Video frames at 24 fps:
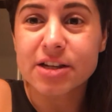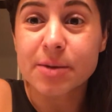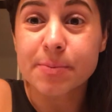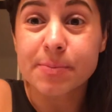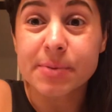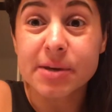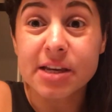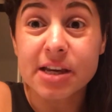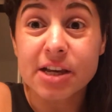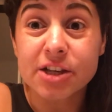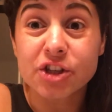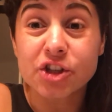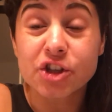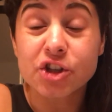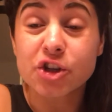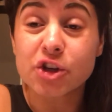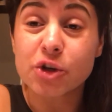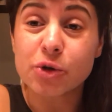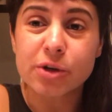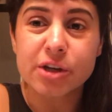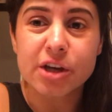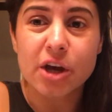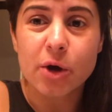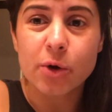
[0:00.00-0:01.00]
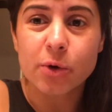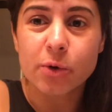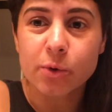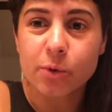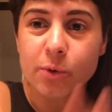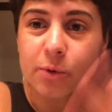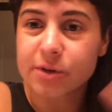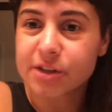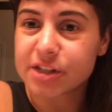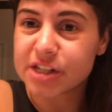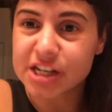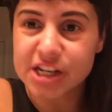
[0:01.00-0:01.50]
to be a
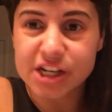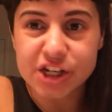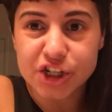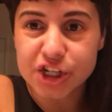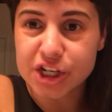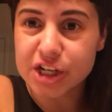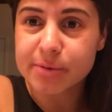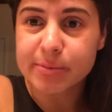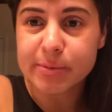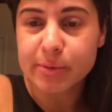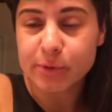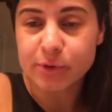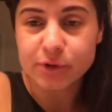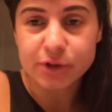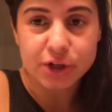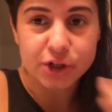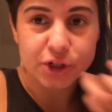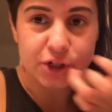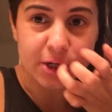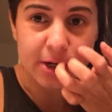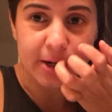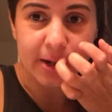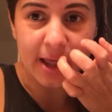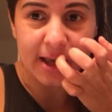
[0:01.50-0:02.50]
studio teaching musician,